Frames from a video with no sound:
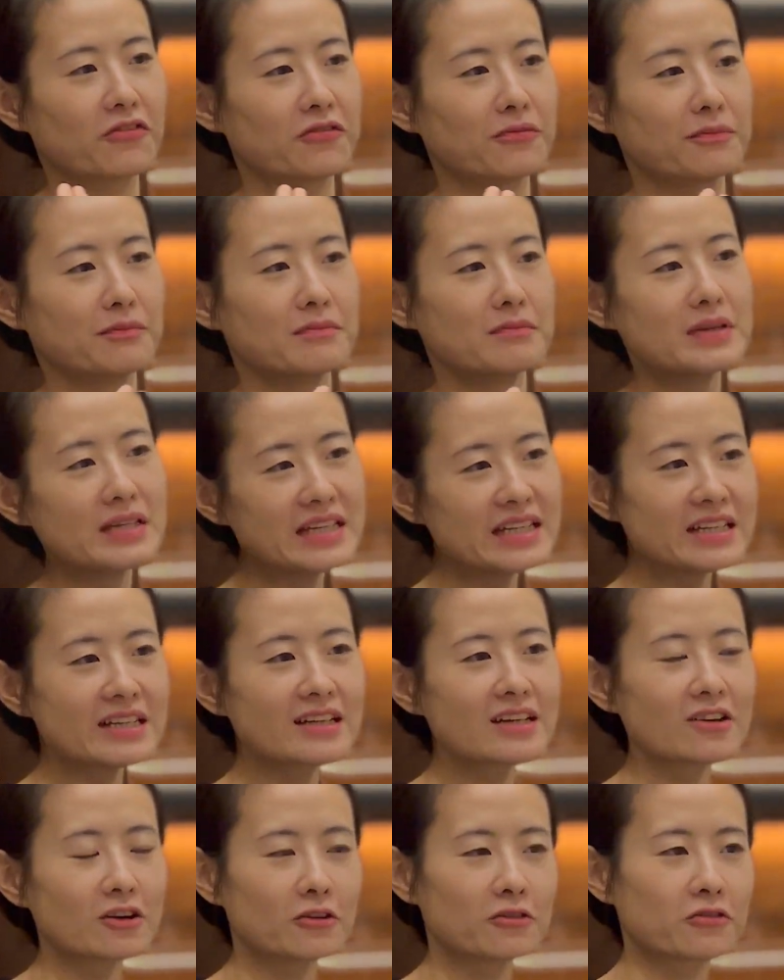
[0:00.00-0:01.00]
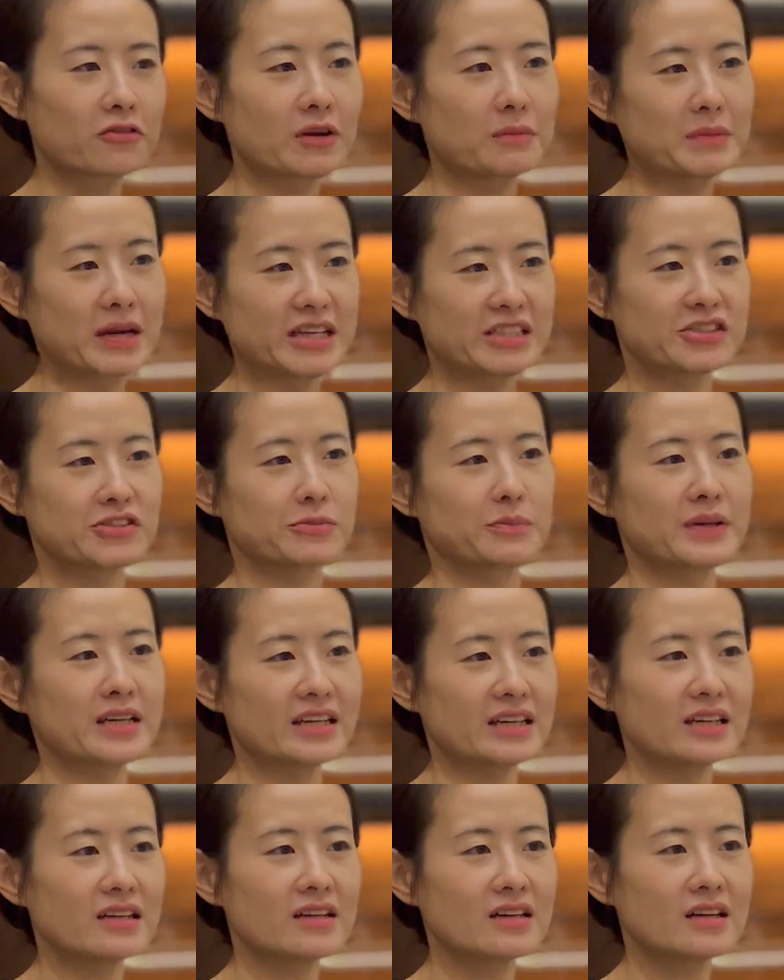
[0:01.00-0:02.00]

me go from A to B.